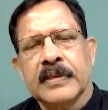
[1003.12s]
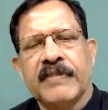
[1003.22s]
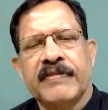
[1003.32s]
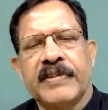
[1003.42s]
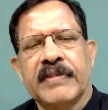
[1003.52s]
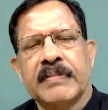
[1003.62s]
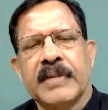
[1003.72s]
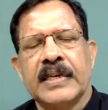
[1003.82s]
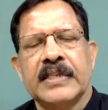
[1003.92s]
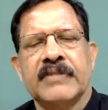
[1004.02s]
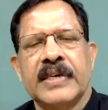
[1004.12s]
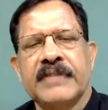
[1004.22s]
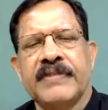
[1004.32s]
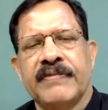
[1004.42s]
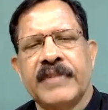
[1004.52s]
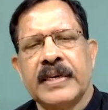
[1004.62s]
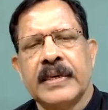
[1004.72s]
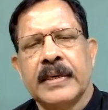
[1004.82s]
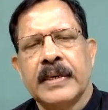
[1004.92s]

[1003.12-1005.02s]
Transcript: 51 minus 1 is 50